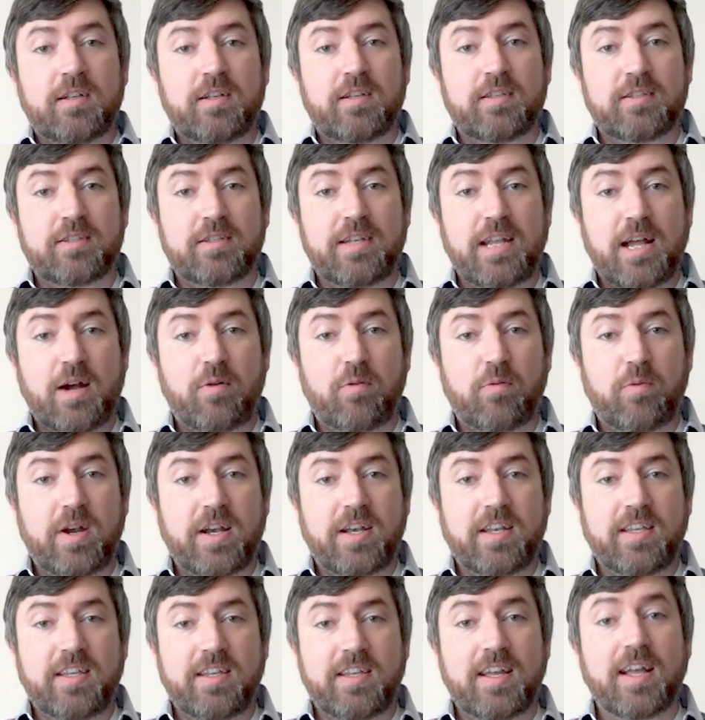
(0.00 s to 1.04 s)
So now we're
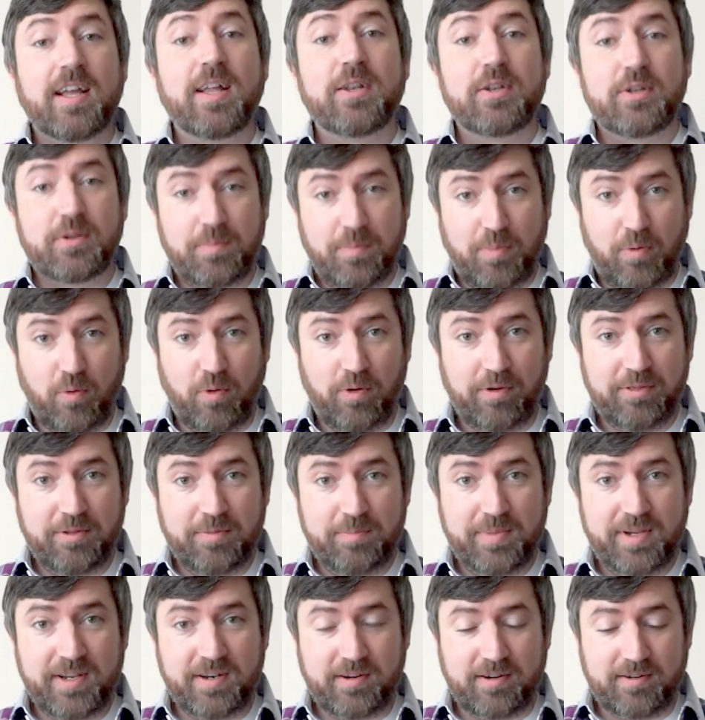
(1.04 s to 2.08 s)
ready to pour the
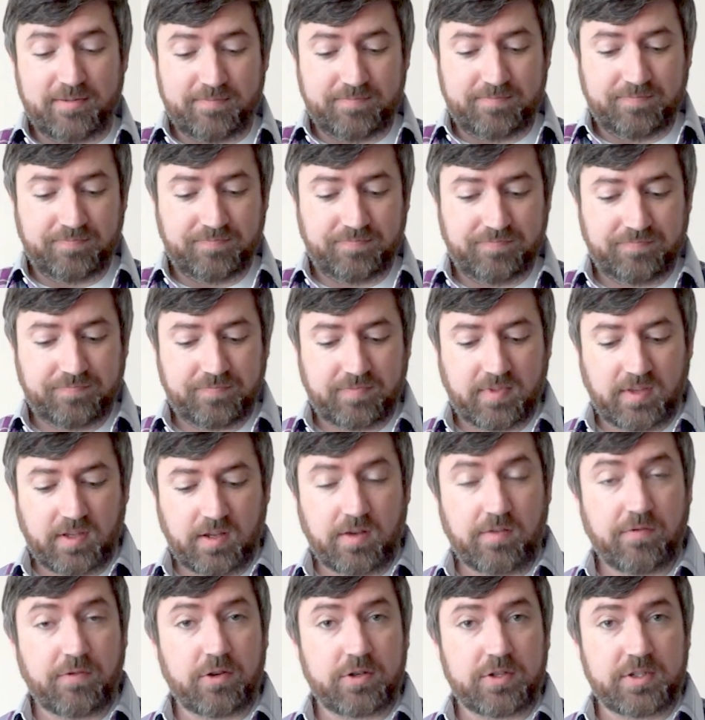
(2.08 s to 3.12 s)
beer.
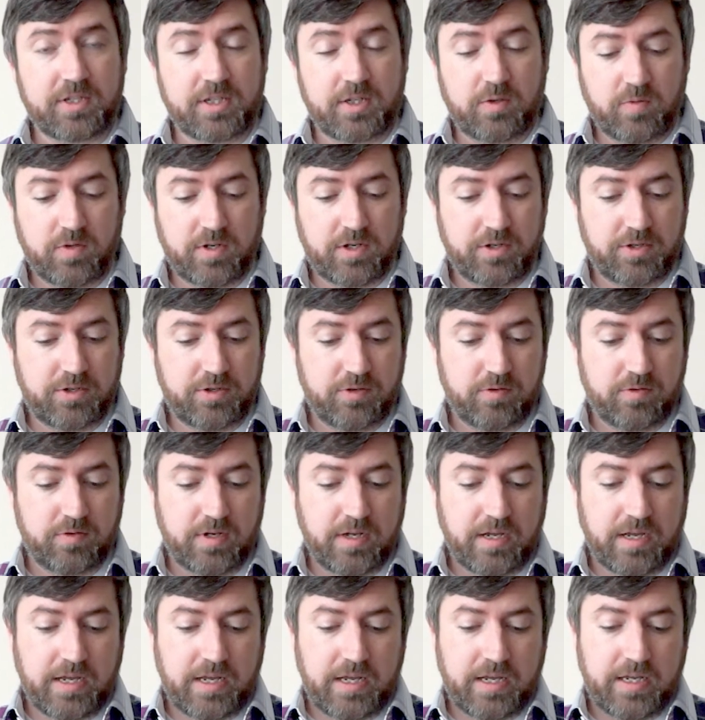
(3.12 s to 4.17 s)
First thing you want to do
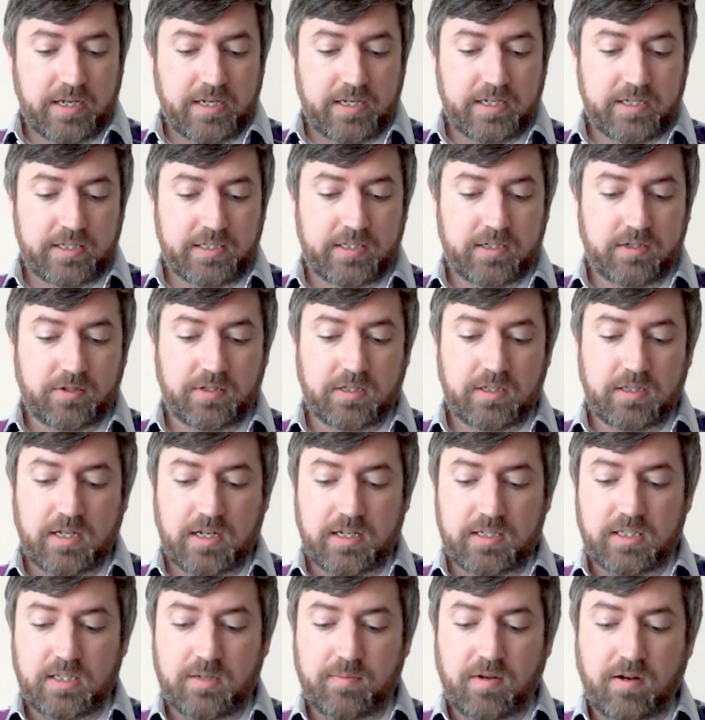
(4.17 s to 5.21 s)
is tilt the
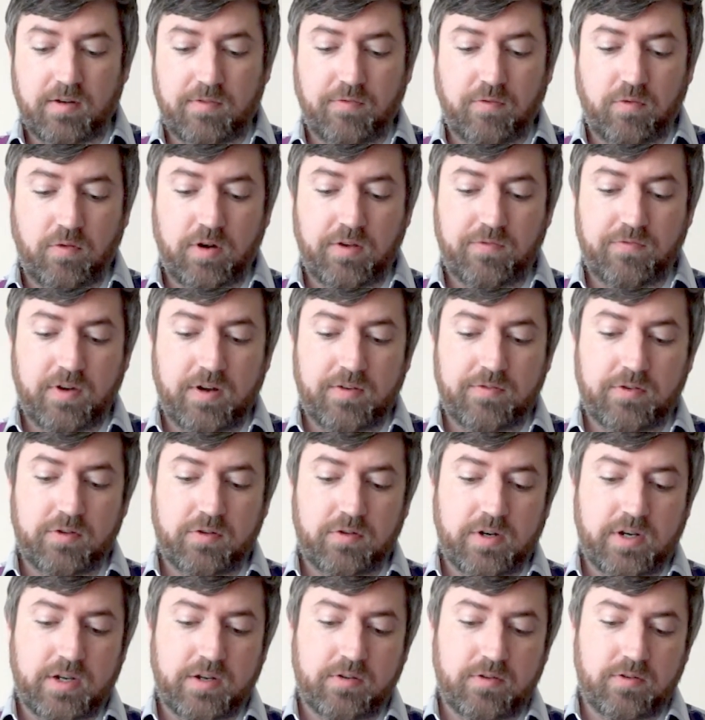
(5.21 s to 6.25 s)
glass at about a
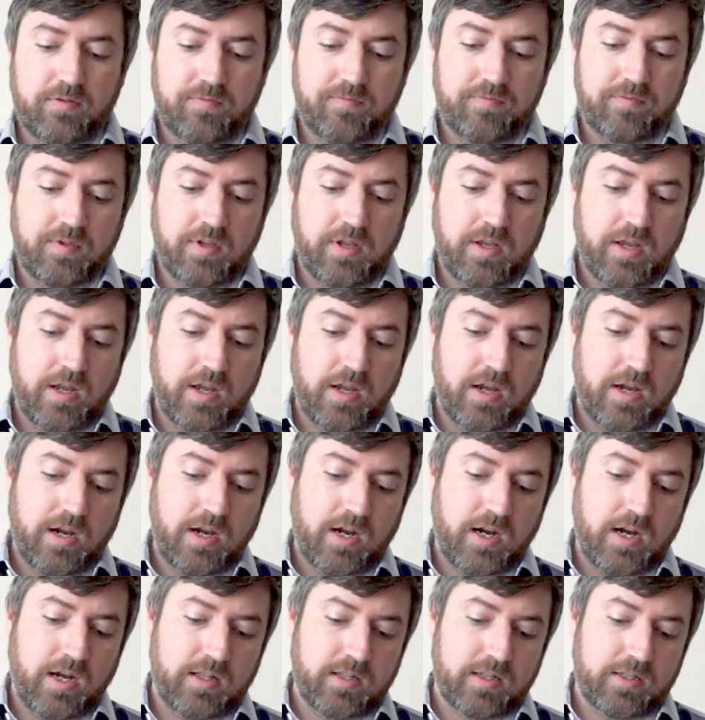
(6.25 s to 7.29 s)
45-degree angle,
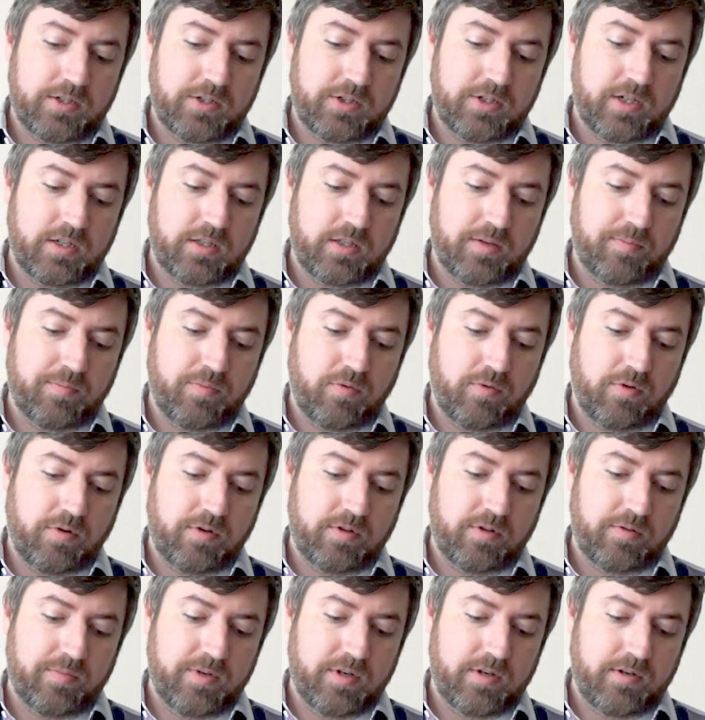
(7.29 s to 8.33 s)
and let's gently pour in
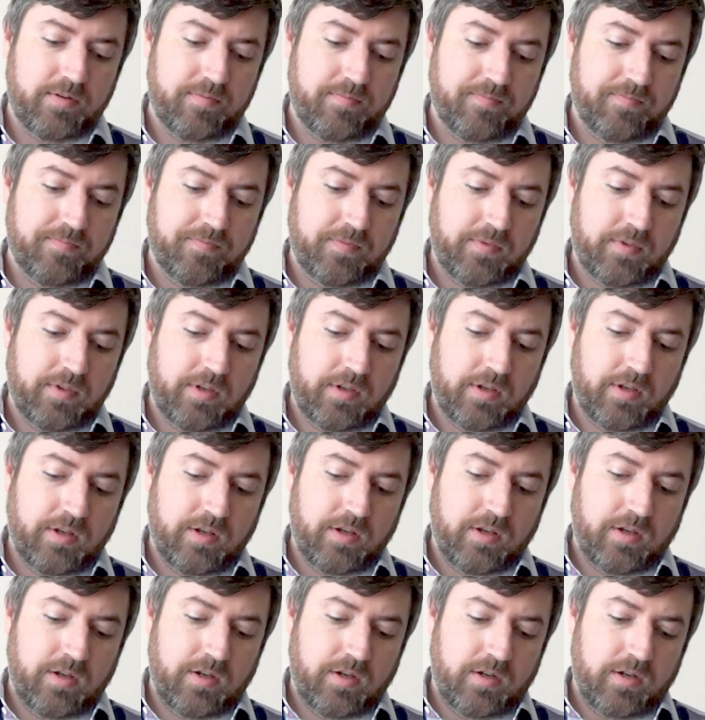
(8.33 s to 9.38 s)
the beer.
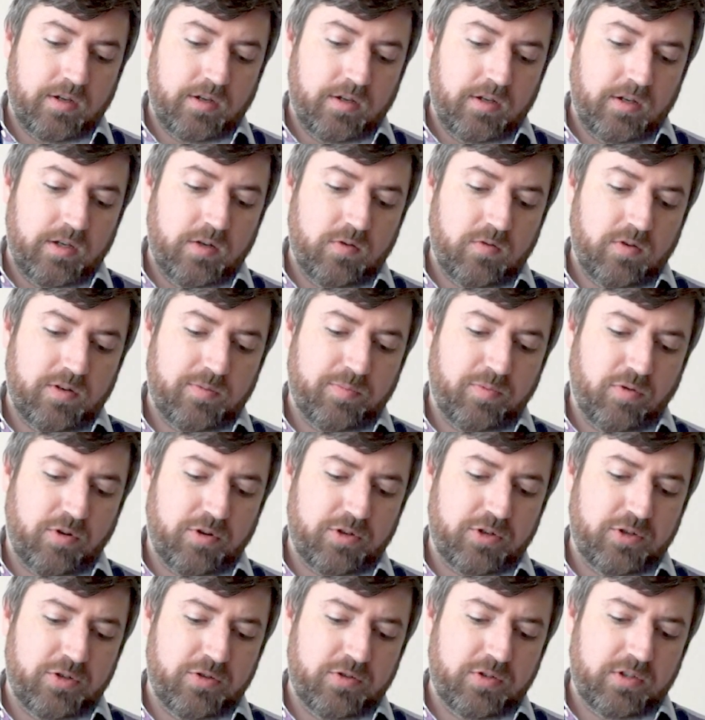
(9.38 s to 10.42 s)
You don't want to pour it
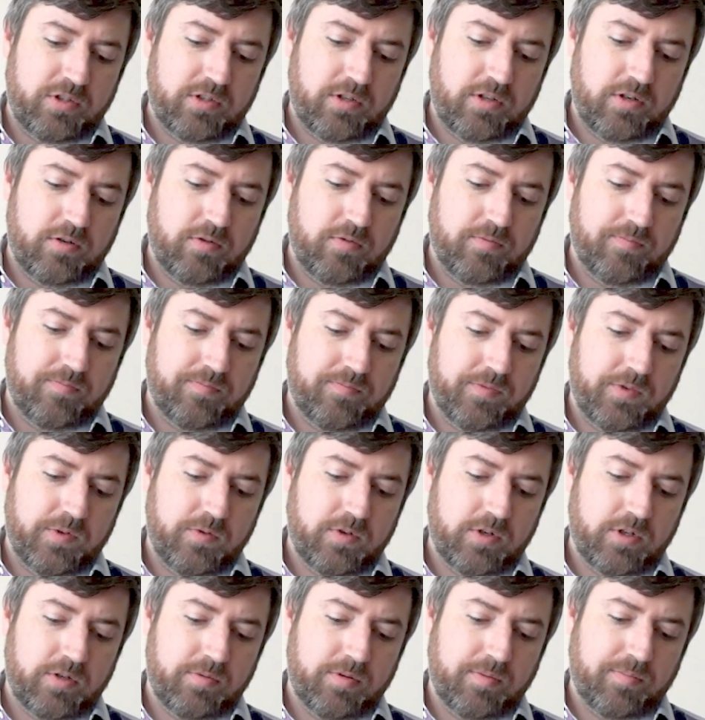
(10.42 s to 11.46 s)
too slow. You
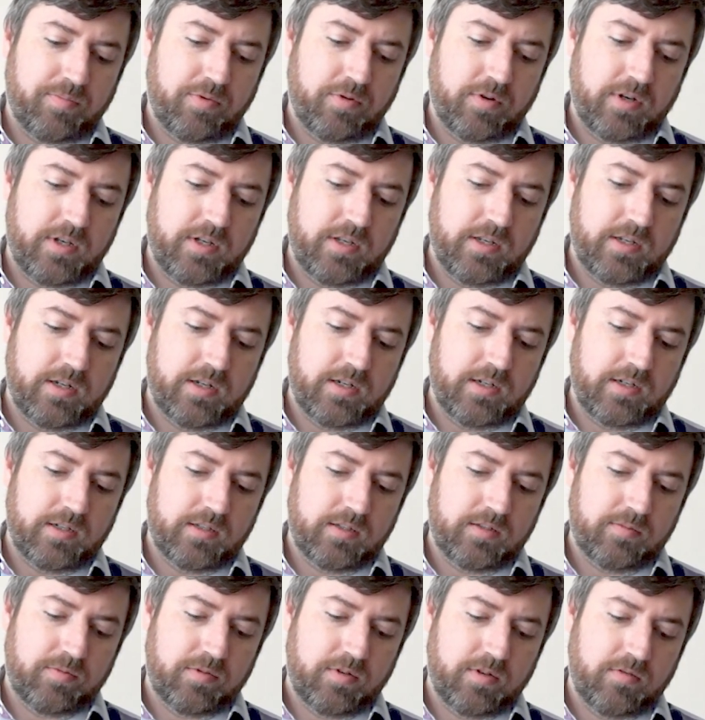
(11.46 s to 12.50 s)
want it to be pretty
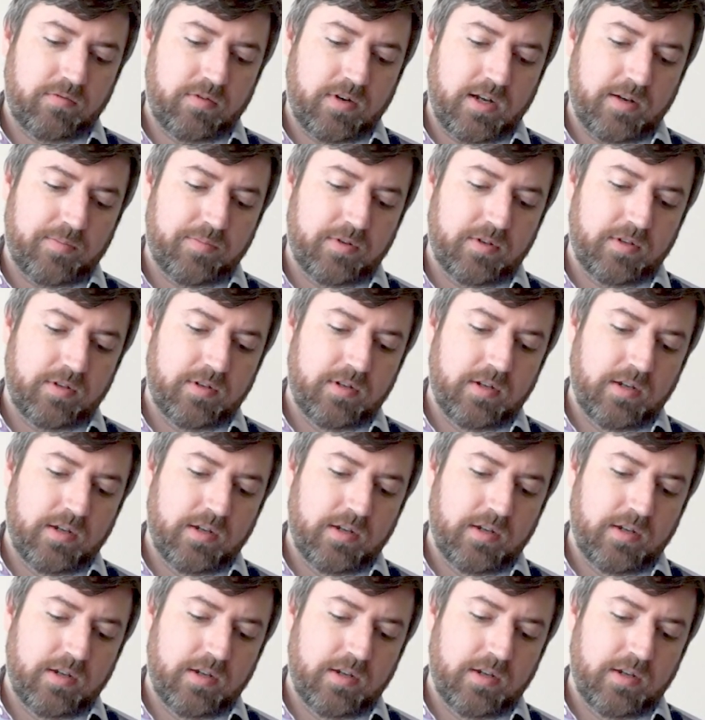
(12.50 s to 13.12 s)
nice, pretty rapid.